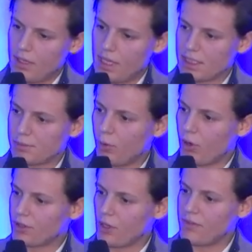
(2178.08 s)
as
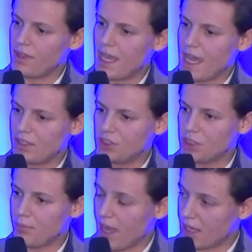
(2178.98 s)
part of the
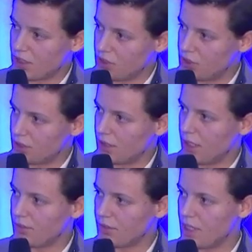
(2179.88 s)
energy package
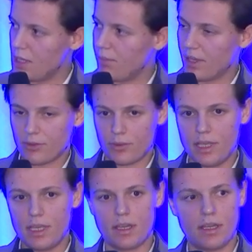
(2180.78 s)
under IPA
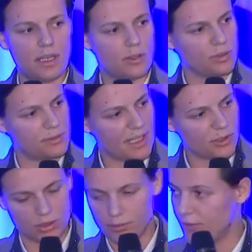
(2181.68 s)
3, it was
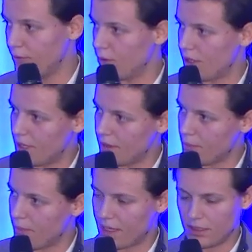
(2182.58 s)
mentioned before in the
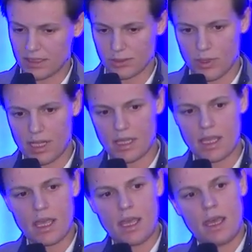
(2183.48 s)
panel as well.
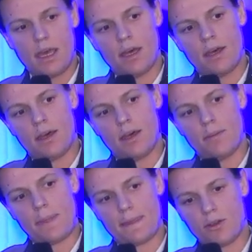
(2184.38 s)

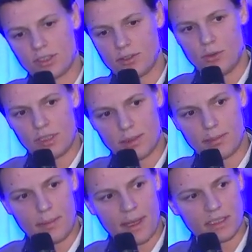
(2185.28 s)
Kosovo is
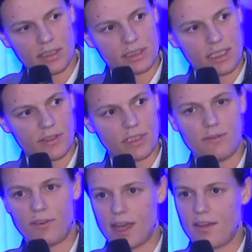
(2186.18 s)
implementing a
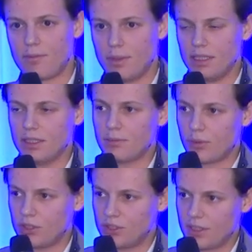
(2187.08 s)
75 million
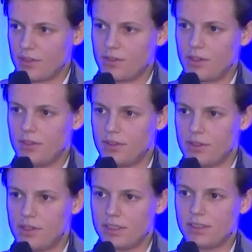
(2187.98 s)
project under
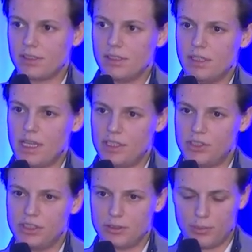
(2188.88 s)
this
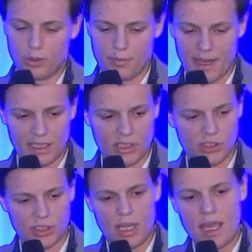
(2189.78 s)
energy support
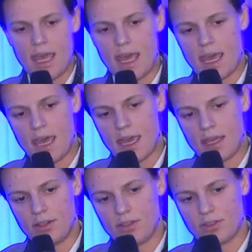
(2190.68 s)
package.
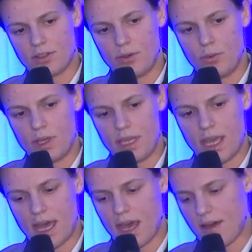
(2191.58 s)
And we
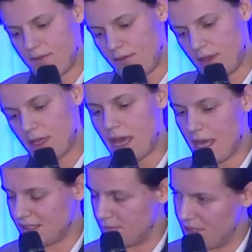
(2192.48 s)
have,
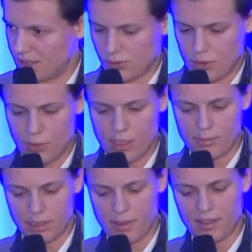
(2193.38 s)
as the ministry, we're
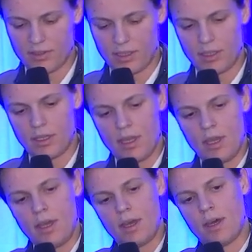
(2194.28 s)
implementing
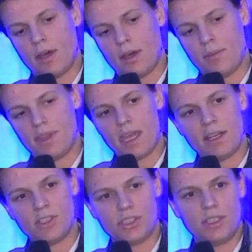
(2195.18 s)
the
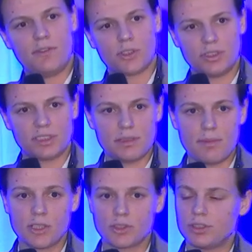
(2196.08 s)
energy efficiency
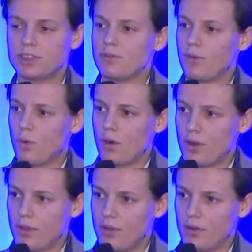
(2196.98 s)
measures
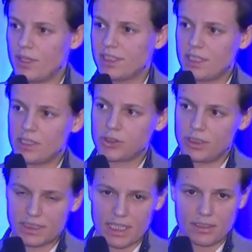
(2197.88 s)
for the
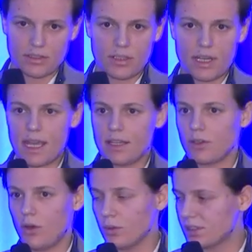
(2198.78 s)
residential sector
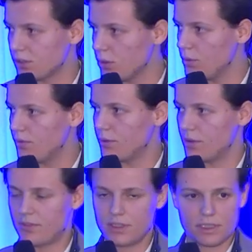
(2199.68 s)
and also, for
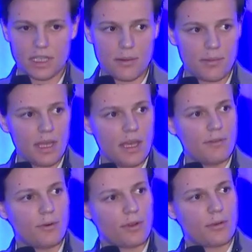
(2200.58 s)
the first time,
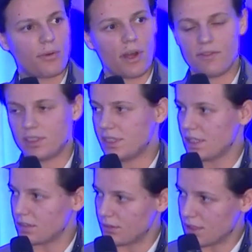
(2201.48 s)
for the private
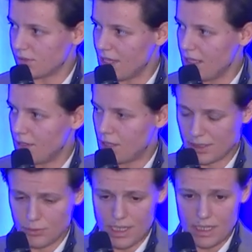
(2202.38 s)
sector as well,
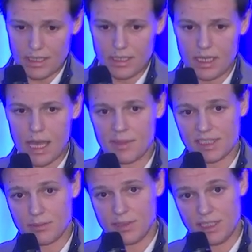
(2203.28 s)

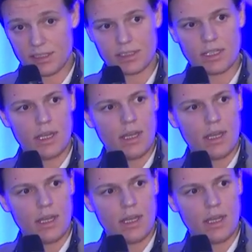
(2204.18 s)
MSMEs